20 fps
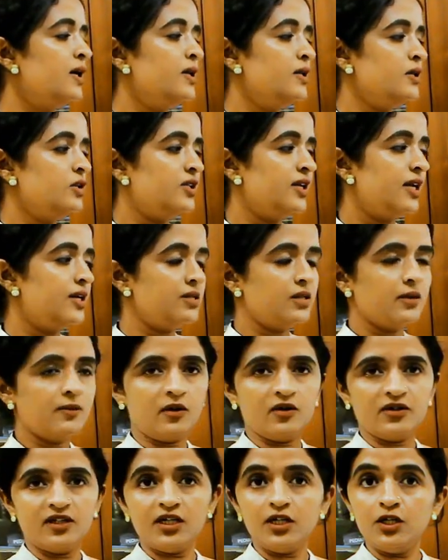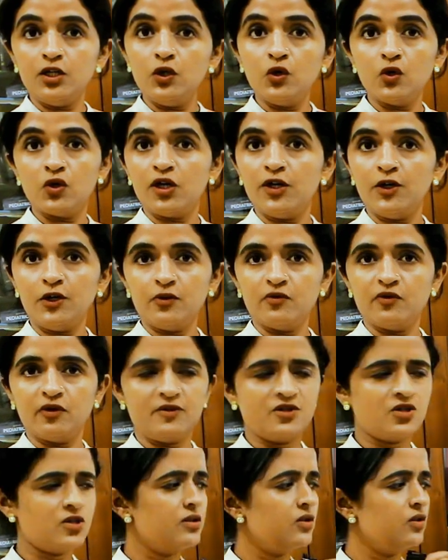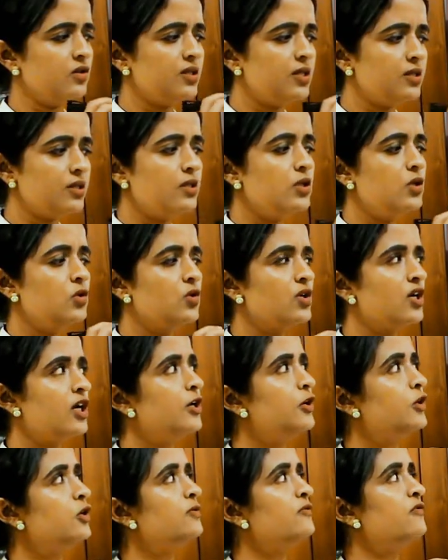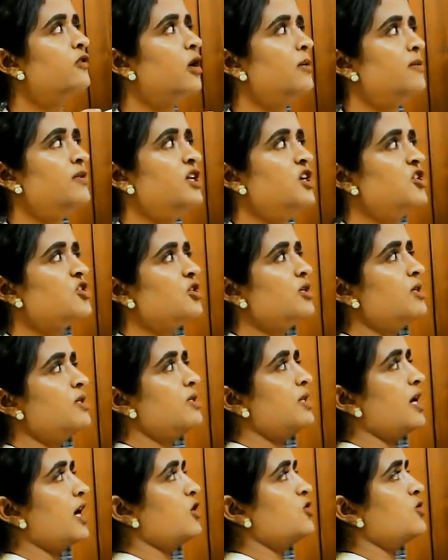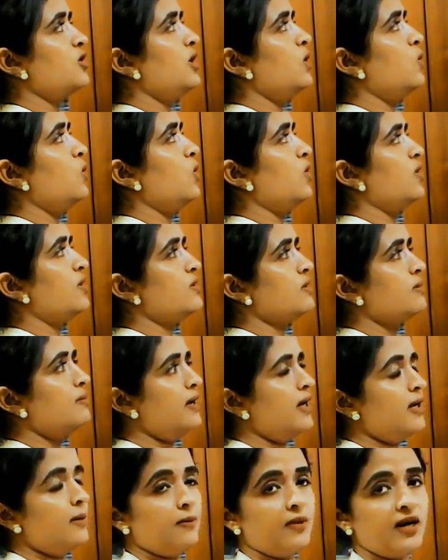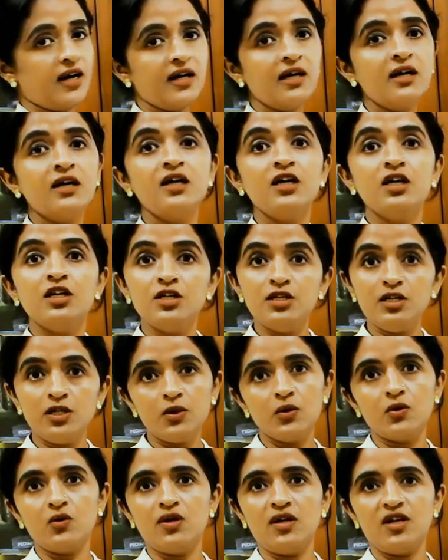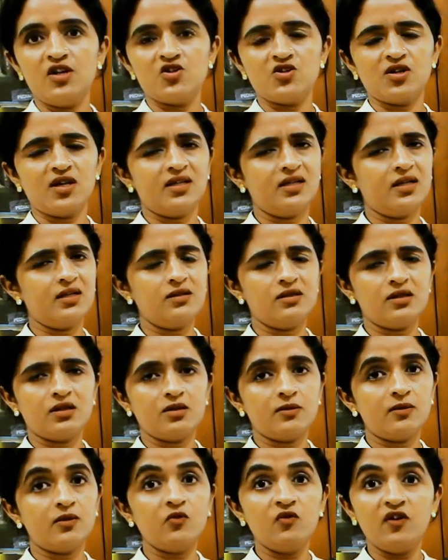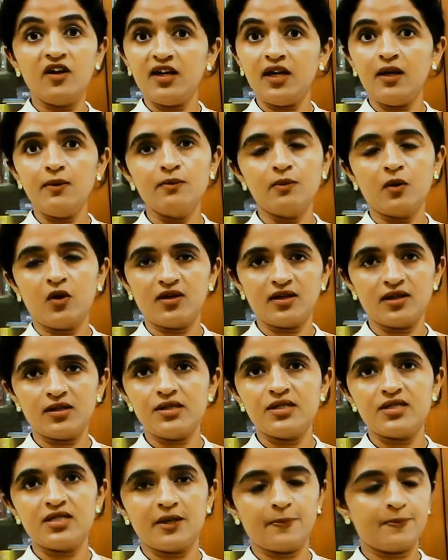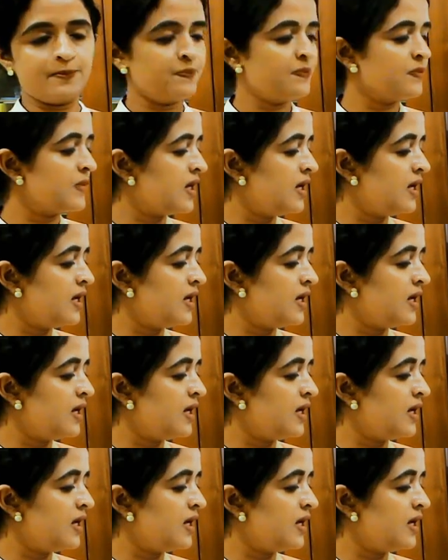So that's about the neural tube formation. So this neural tube formulation is actually what is meant by neurulation, and that is set up the very important step.